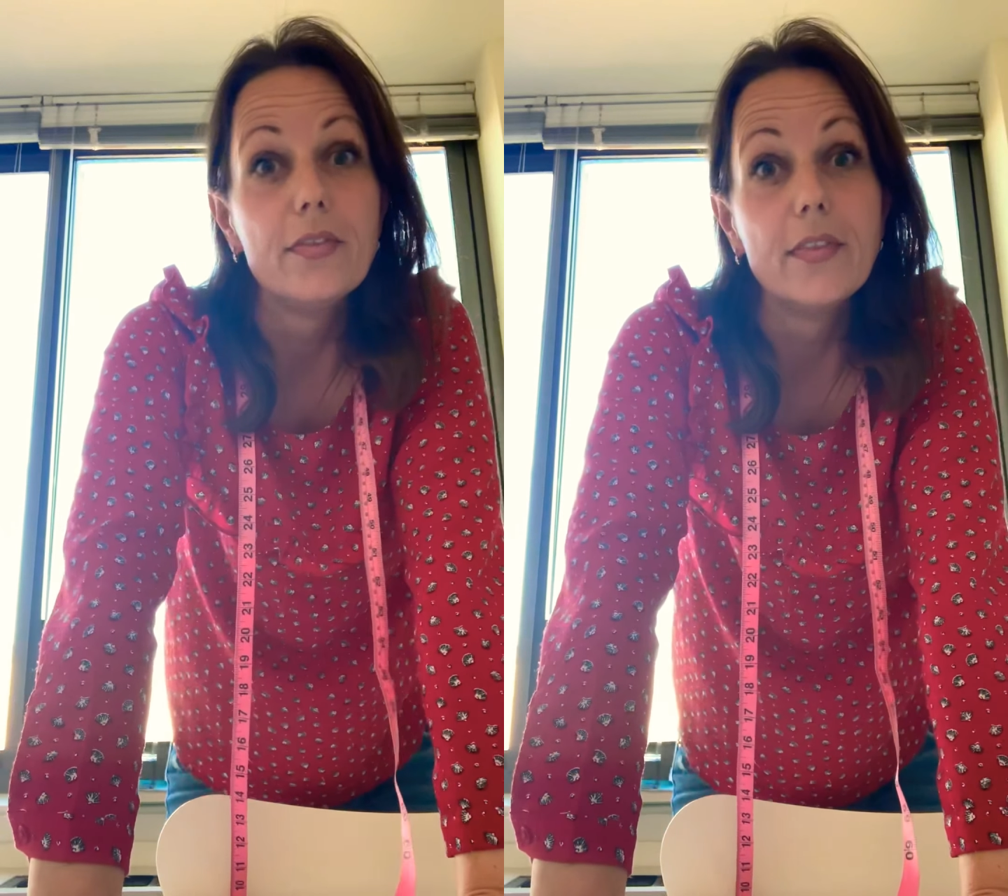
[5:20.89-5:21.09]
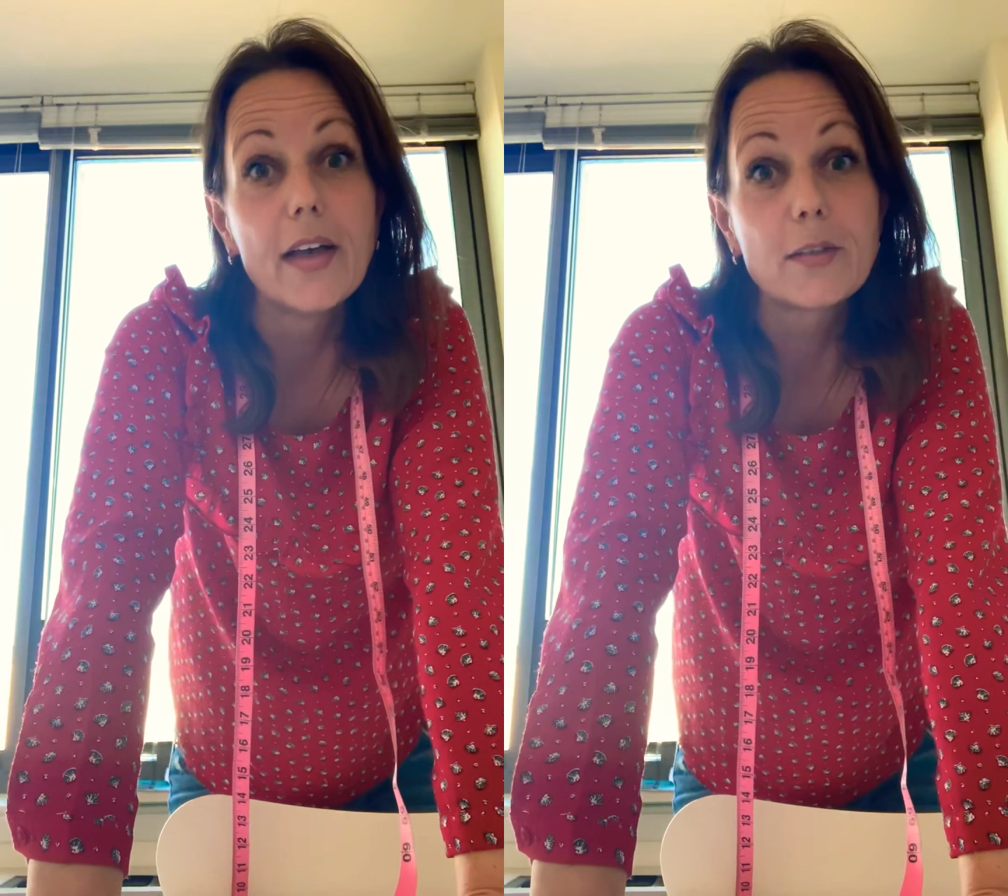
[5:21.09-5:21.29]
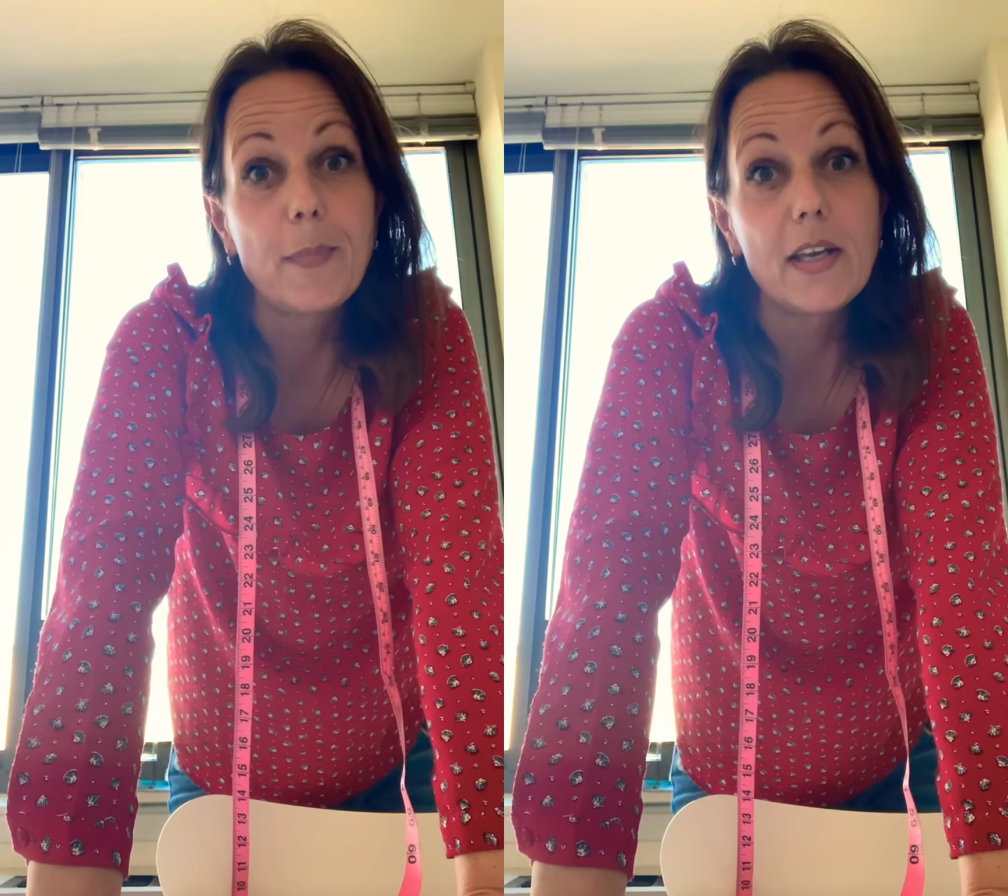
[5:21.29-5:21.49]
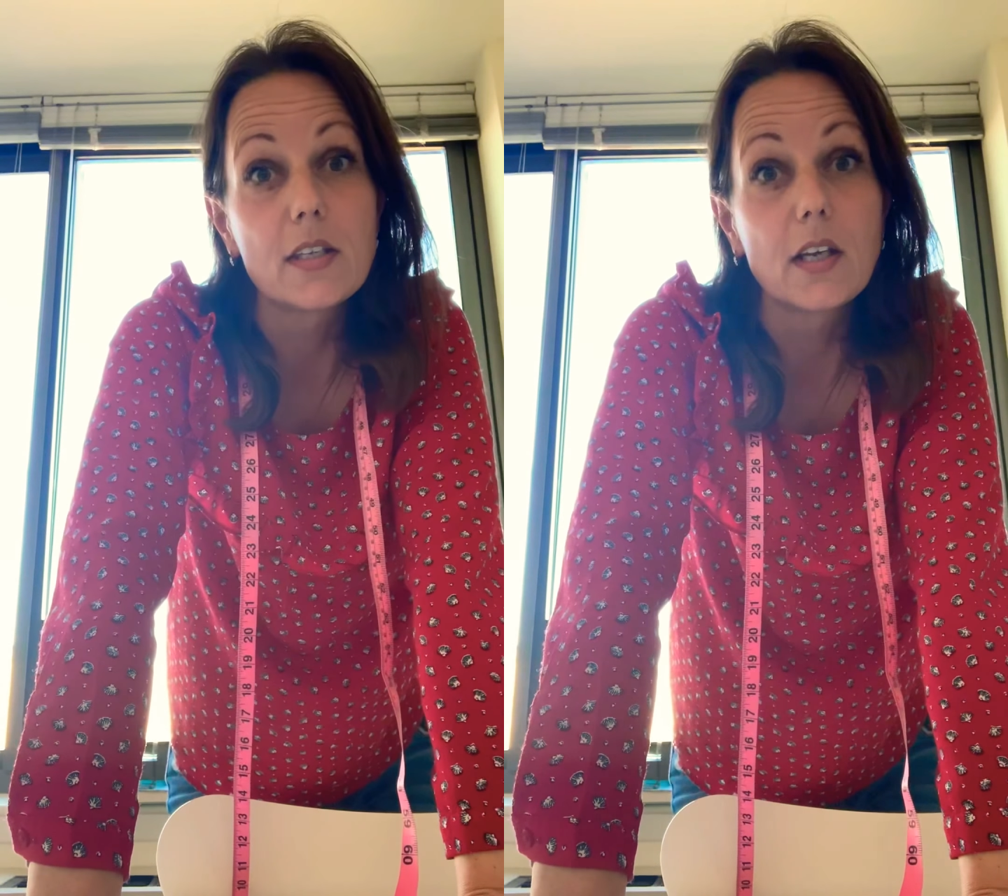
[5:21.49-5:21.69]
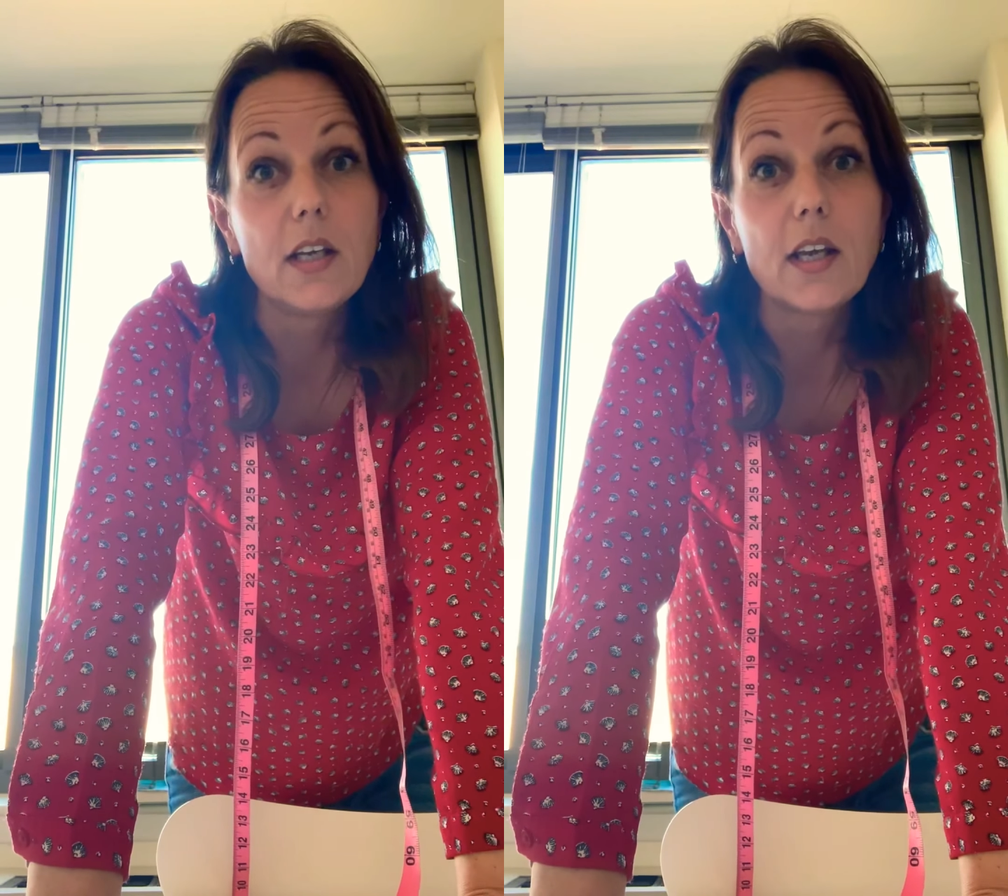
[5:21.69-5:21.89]
that's
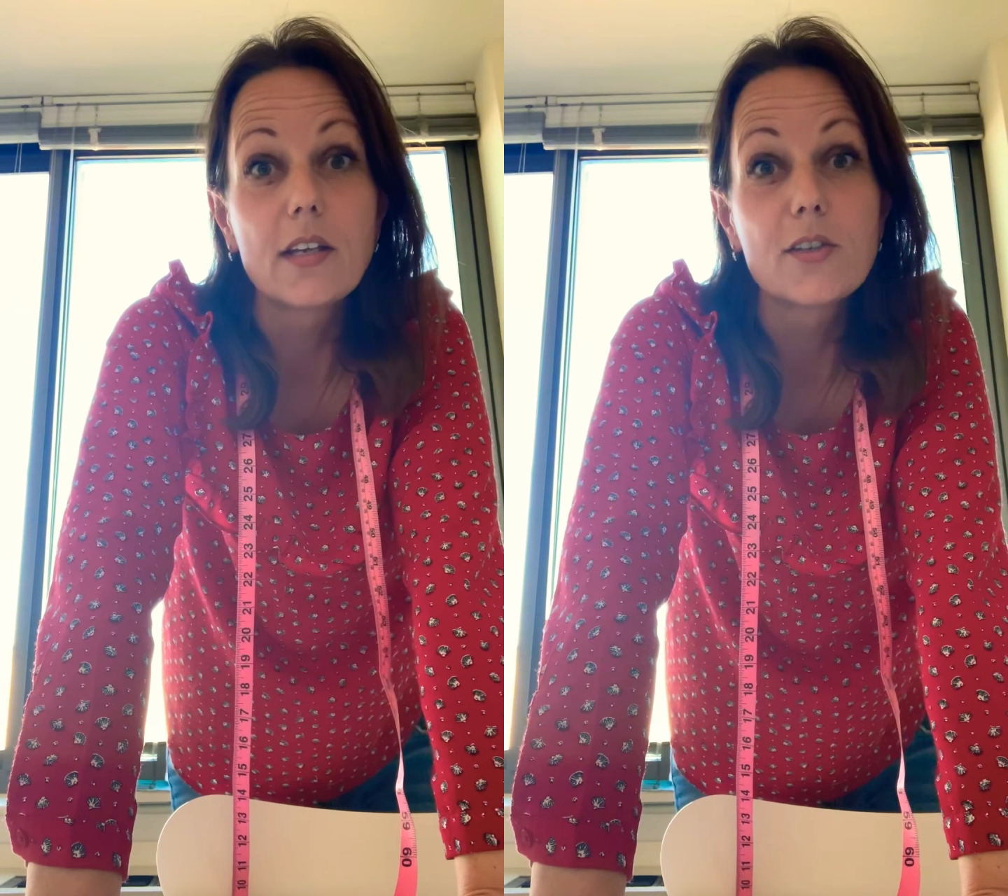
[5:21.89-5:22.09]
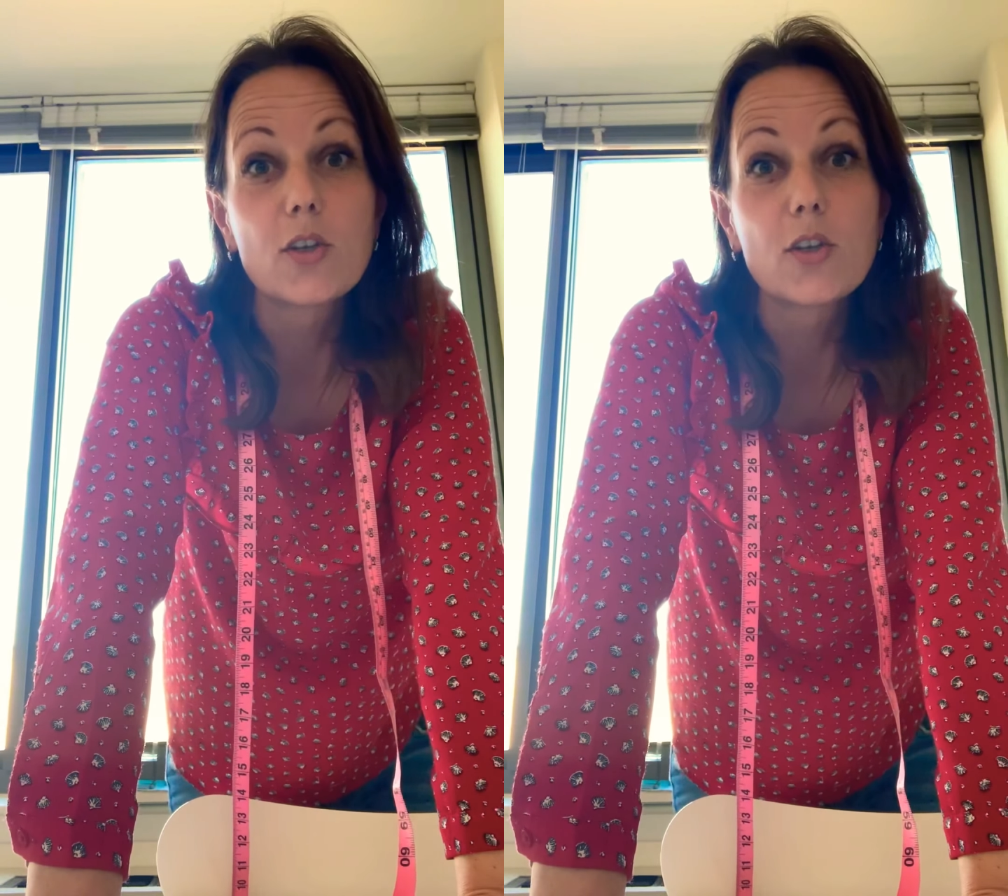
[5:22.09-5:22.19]
basically it.